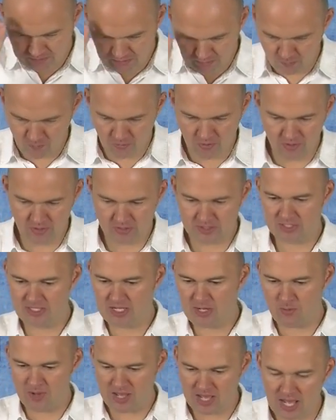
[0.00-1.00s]
the Word in
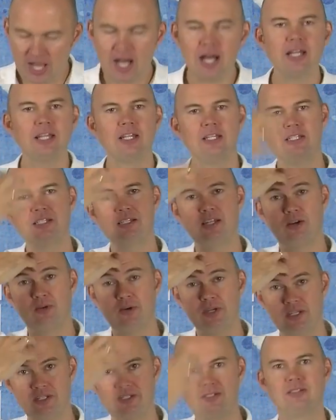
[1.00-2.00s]
our heart and in
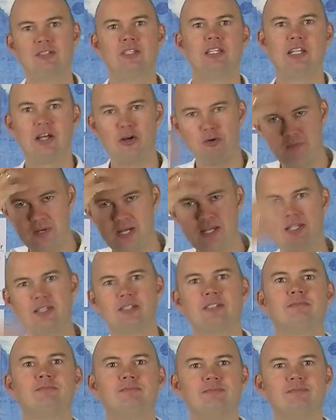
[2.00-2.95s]
our head, in our mind.